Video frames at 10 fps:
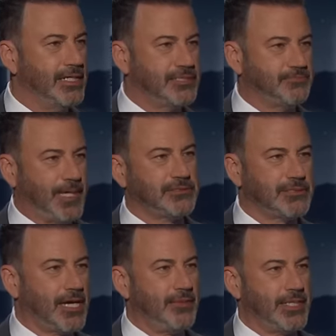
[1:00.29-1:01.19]
special
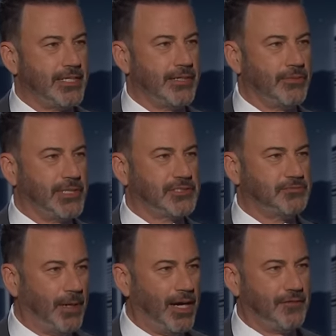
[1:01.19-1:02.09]
time of the year when
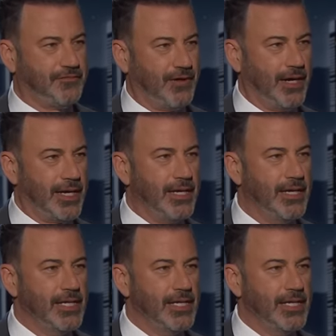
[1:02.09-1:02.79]
Spotify